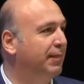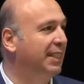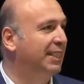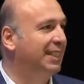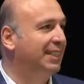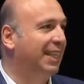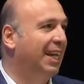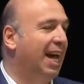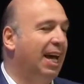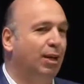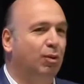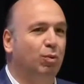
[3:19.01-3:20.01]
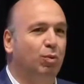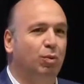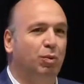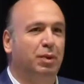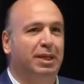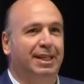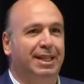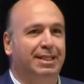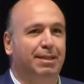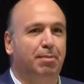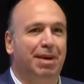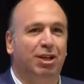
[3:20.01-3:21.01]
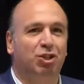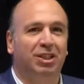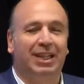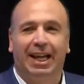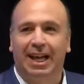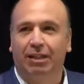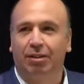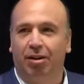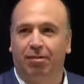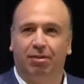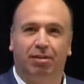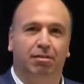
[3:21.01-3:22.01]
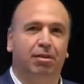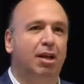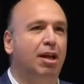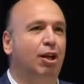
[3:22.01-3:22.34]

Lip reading: This is a guy who is a managing director of a